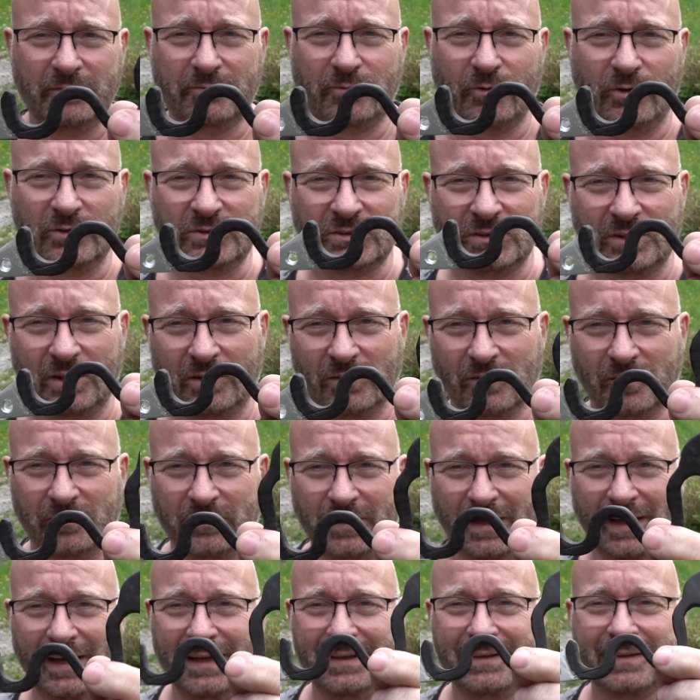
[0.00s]
version out of
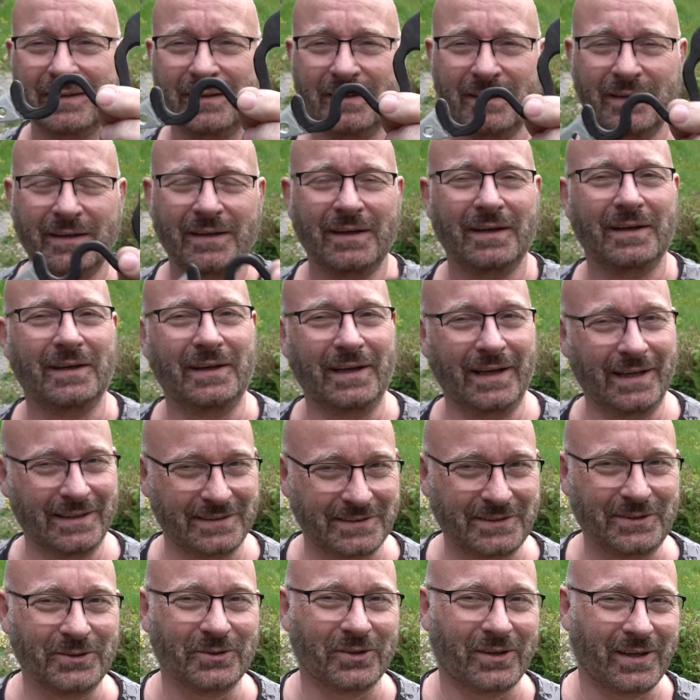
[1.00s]
that?
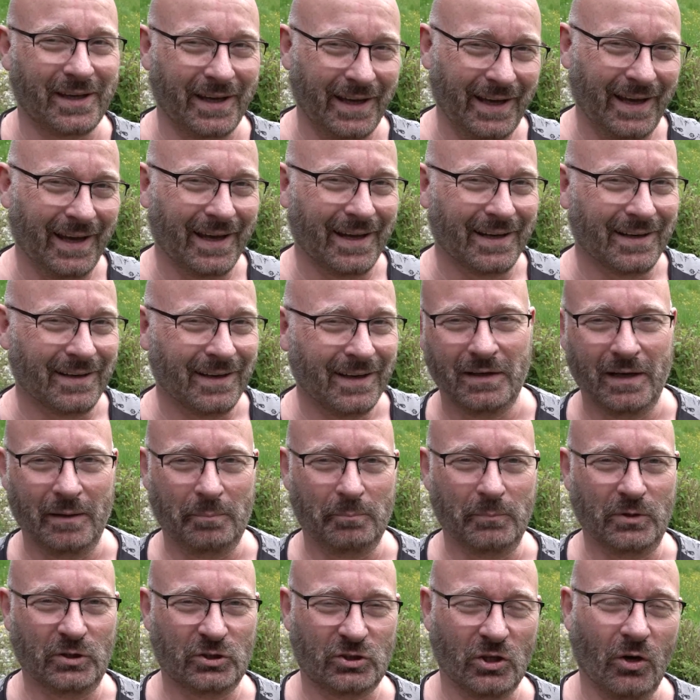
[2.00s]
Yes, you can. Let
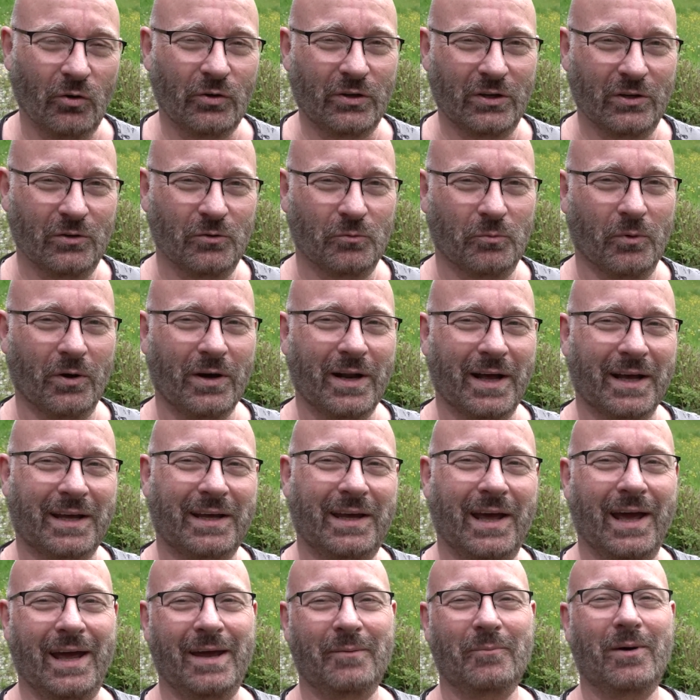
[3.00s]
me show you what I
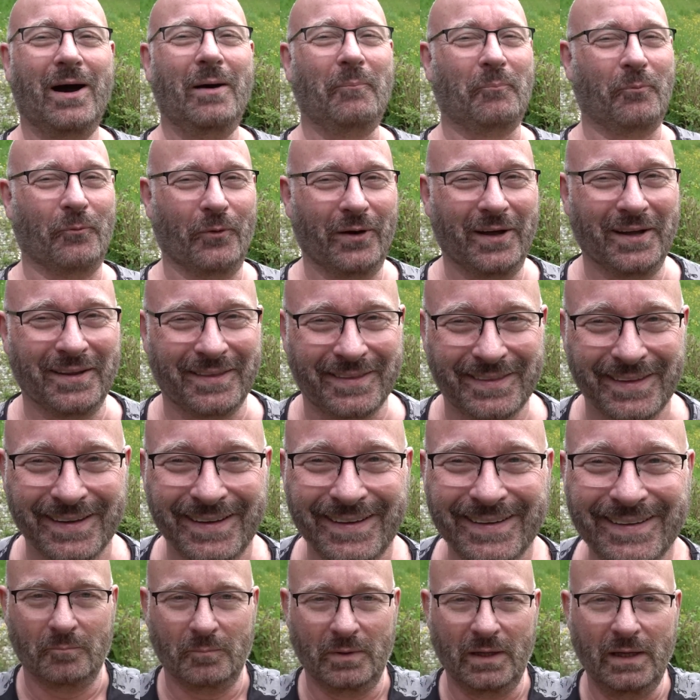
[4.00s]
came up with.
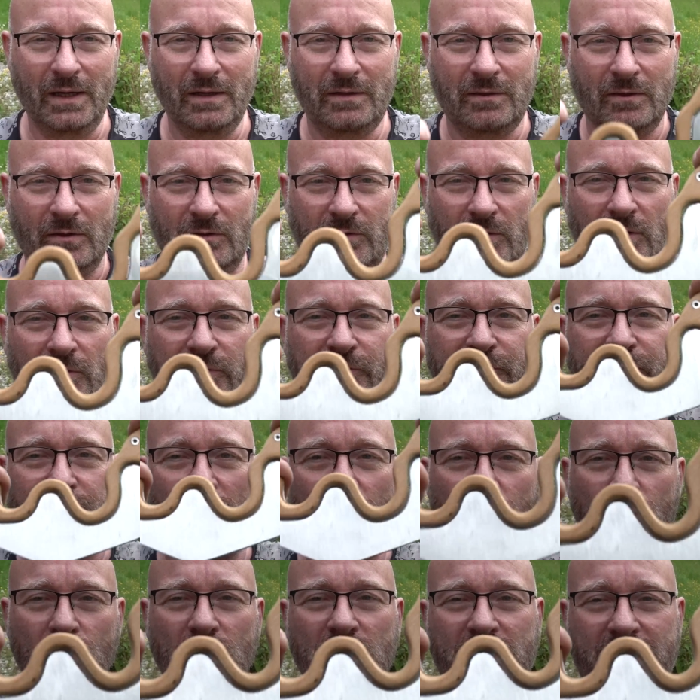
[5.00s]
Meet the
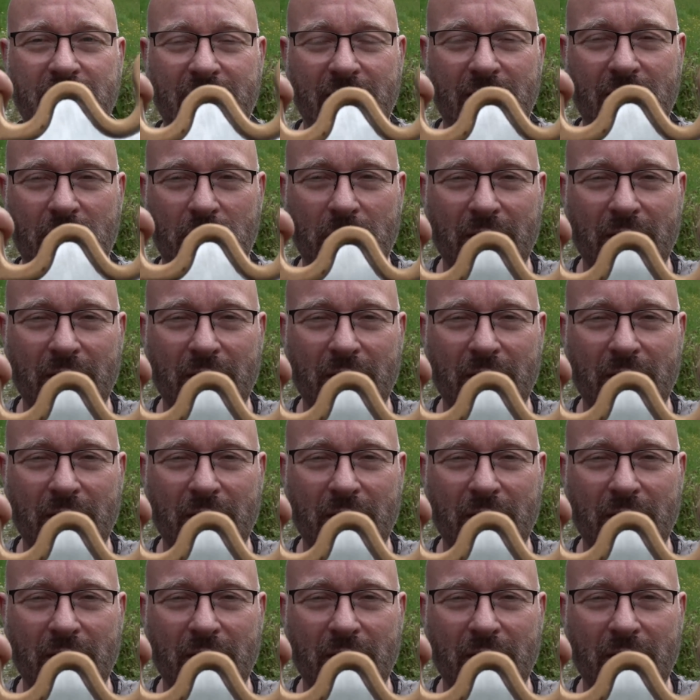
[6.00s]
folding